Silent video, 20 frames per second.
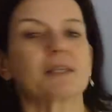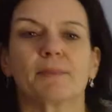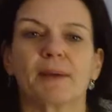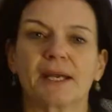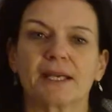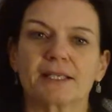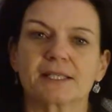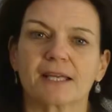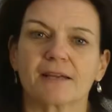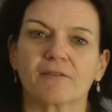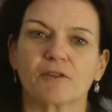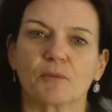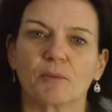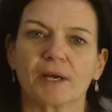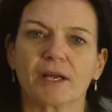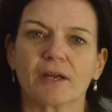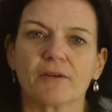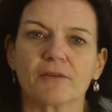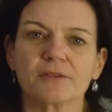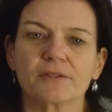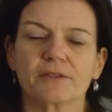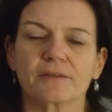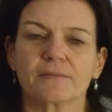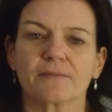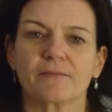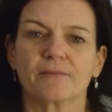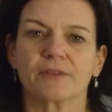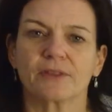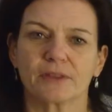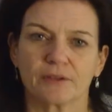to pay to save the whales?
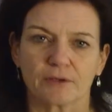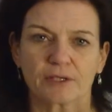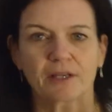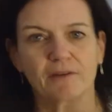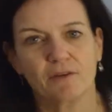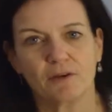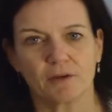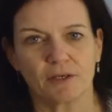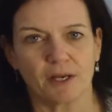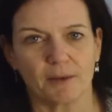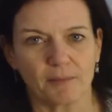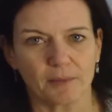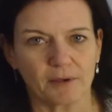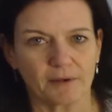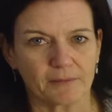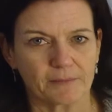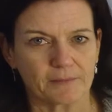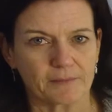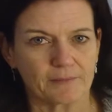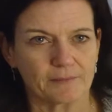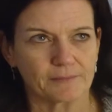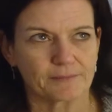They'll give you a number.